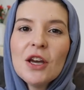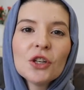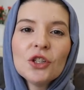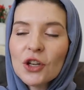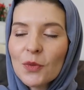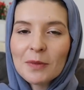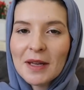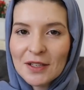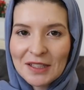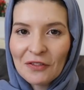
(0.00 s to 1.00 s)
because you don't want to
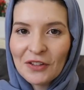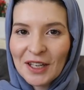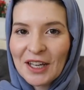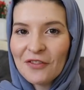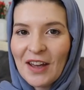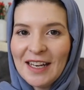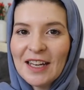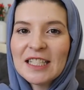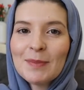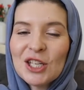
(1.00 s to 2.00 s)
make yourself feel like a
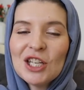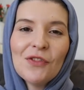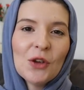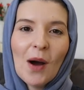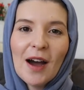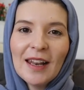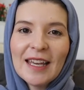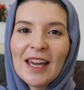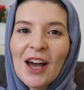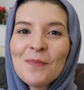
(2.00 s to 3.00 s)
failure, especially if you are
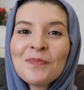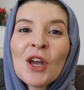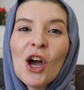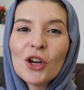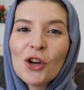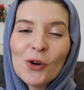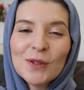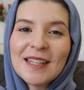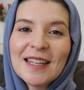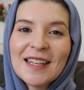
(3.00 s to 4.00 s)
like a goal
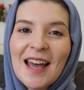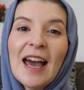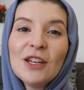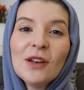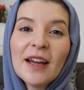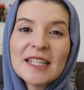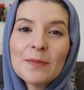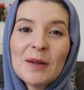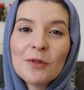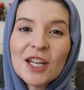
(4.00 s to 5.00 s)
setter and you like
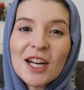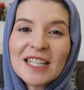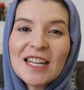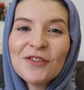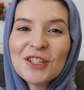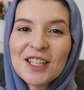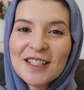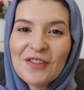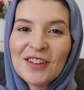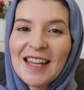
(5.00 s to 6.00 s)
to be productive, which is
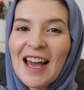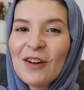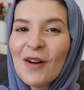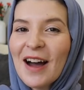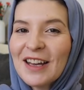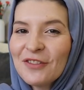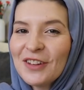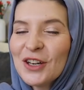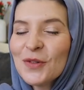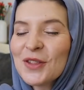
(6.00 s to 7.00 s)
definitely how I
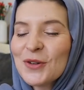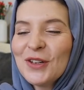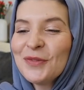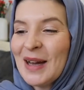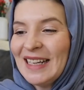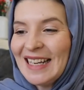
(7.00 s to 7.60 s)
feel with all of my